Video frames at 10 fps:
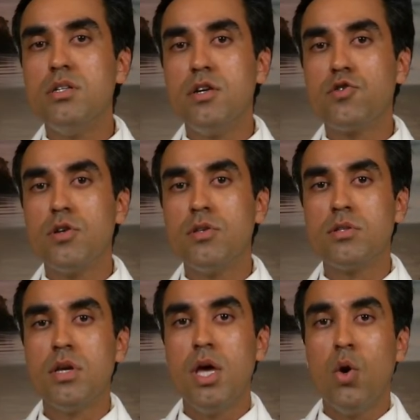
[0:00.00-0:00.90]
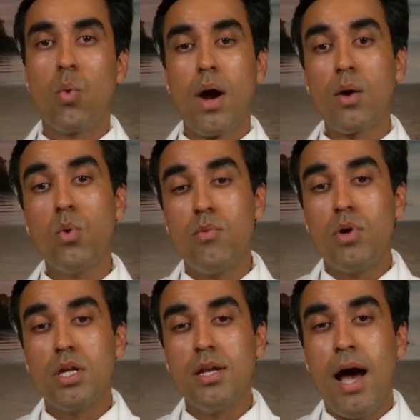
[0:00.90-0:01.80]
conditions where I
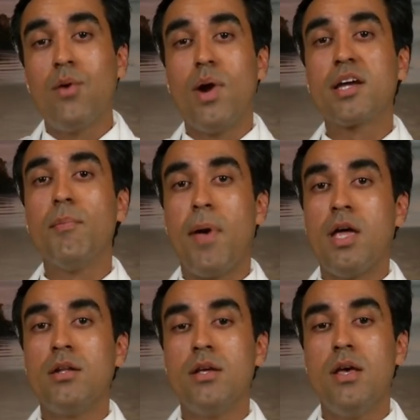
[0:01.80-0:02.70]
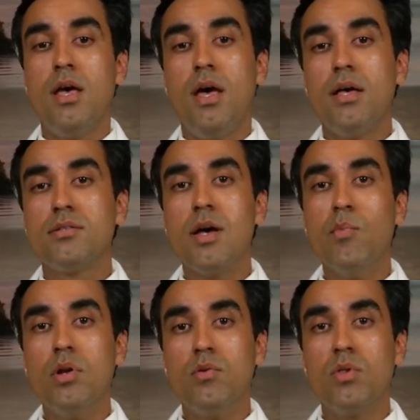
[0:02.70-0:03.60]
would really not recommend
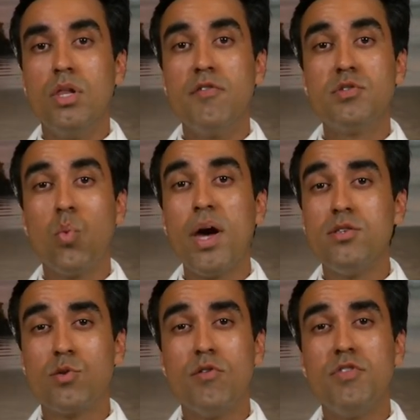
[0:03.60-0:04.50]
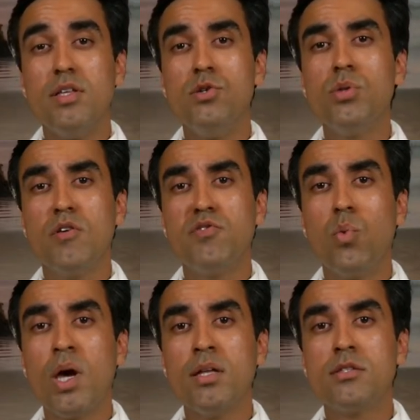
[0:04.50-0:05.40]
someone lifts weights, or if they do
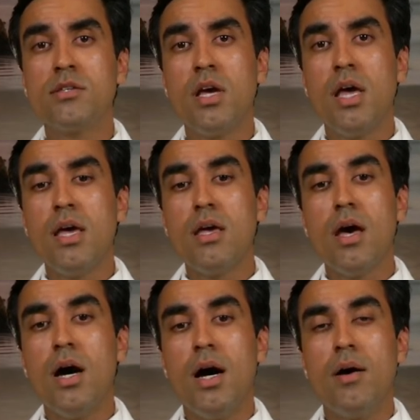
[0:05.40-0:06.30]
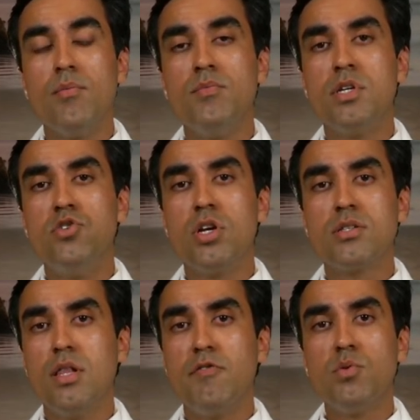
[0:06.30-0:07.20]
lift weights, uh, to
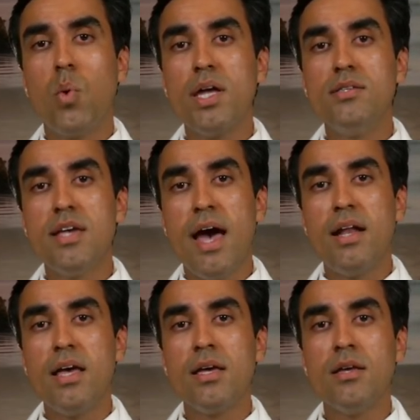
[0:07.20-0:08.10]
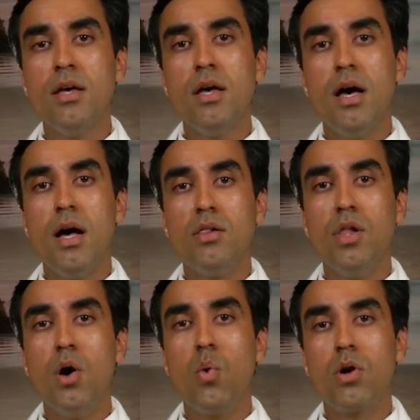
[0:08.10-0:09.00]
just lift weights at a, a
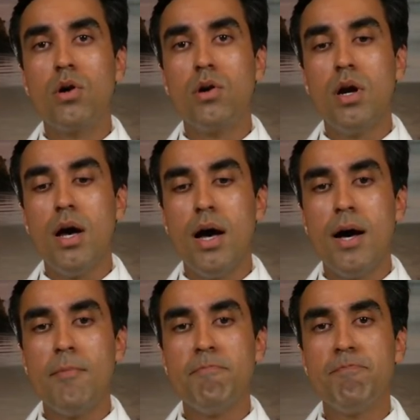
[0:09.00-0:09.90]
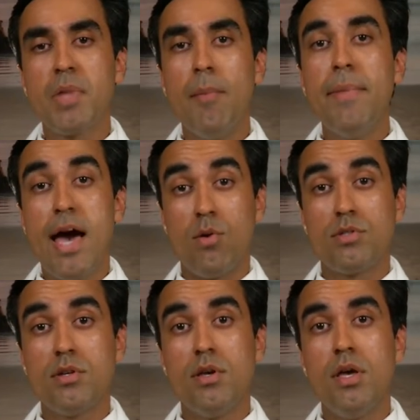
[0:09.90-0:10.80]
lower um,
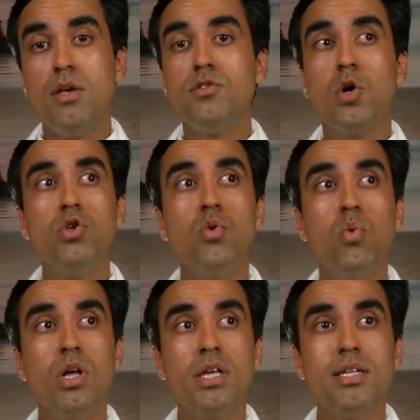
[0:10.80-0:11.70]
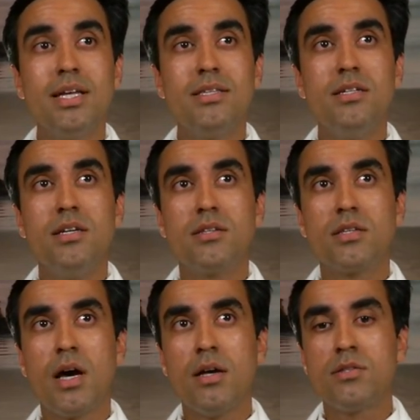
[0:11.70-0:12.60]
amount. So you really need to
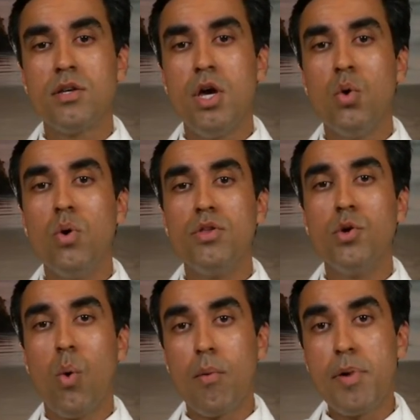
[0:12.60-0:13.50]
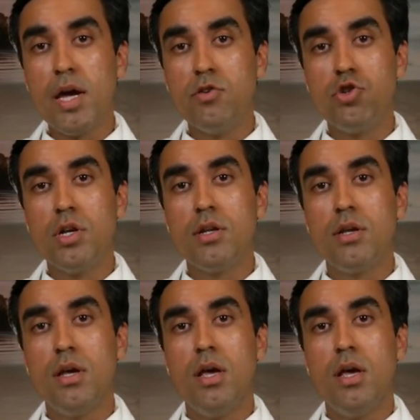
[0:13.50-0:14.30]
discuss with your patient